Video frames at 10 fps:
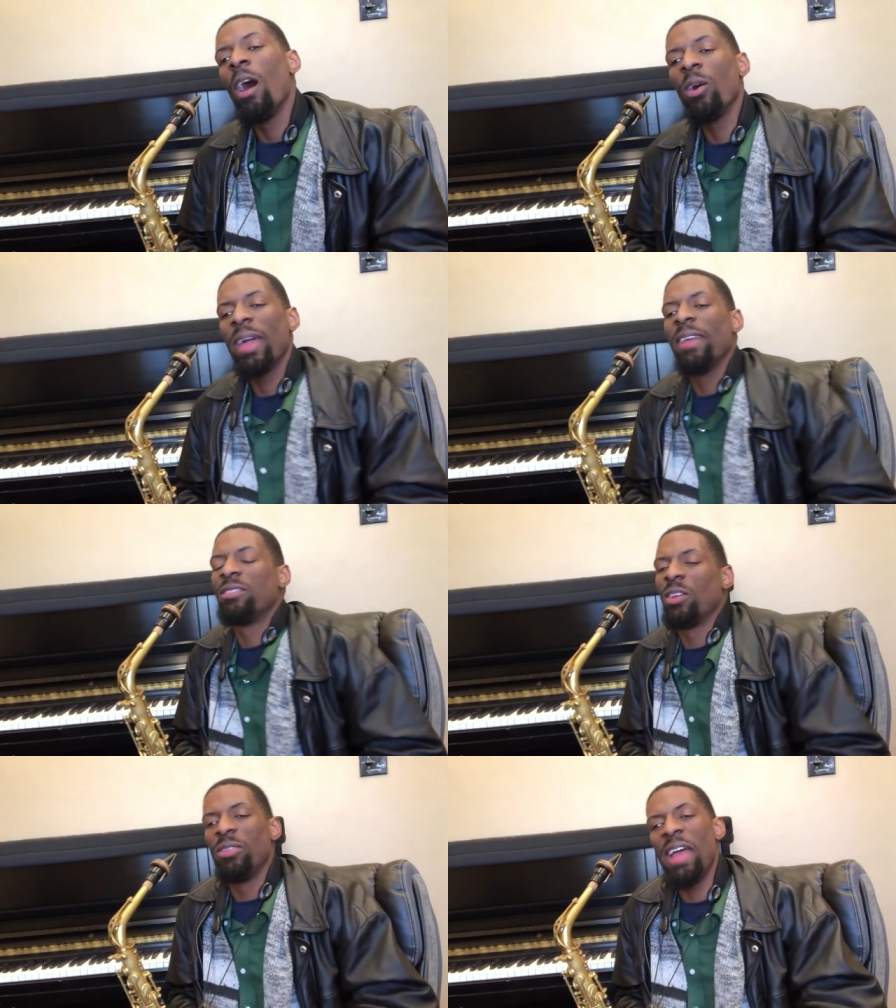Okay,
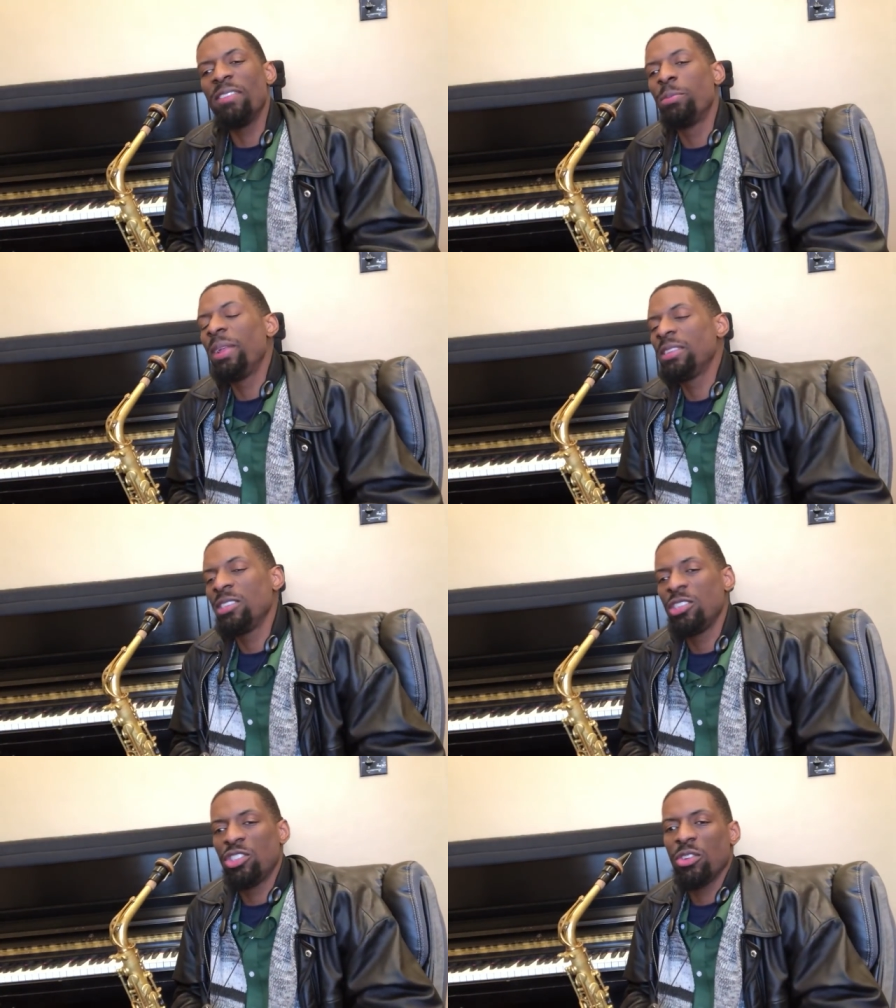so that's
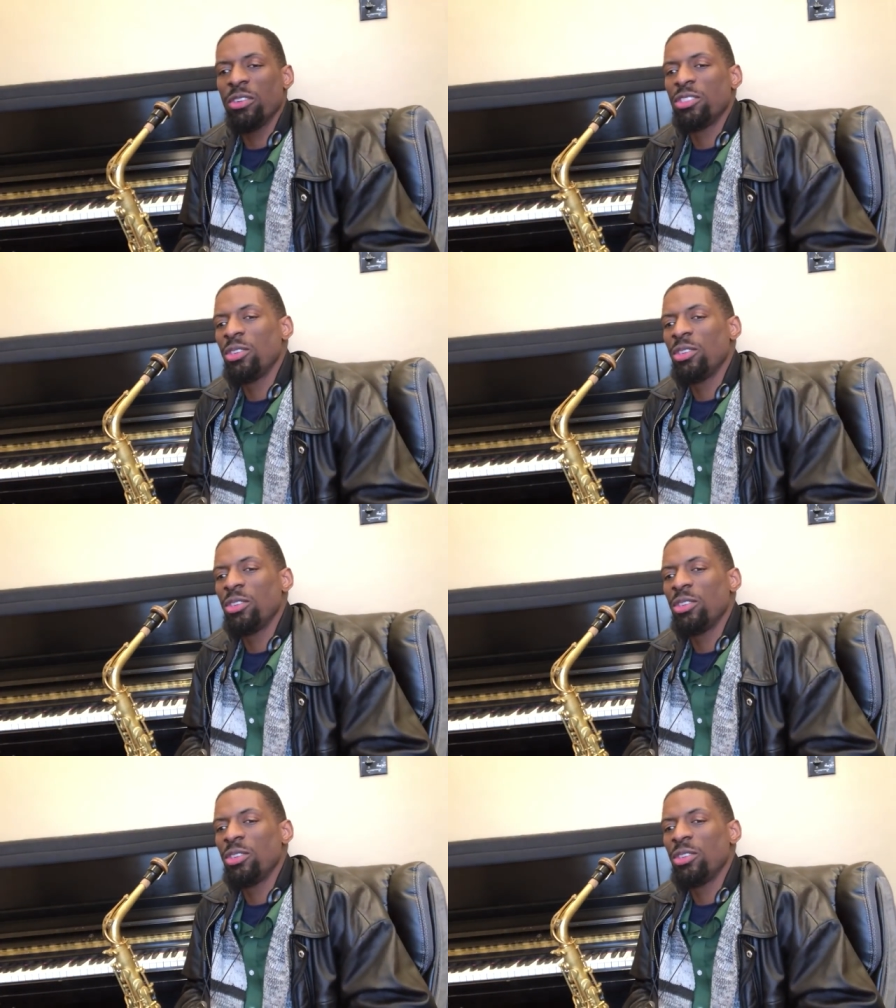Blessed Assurance.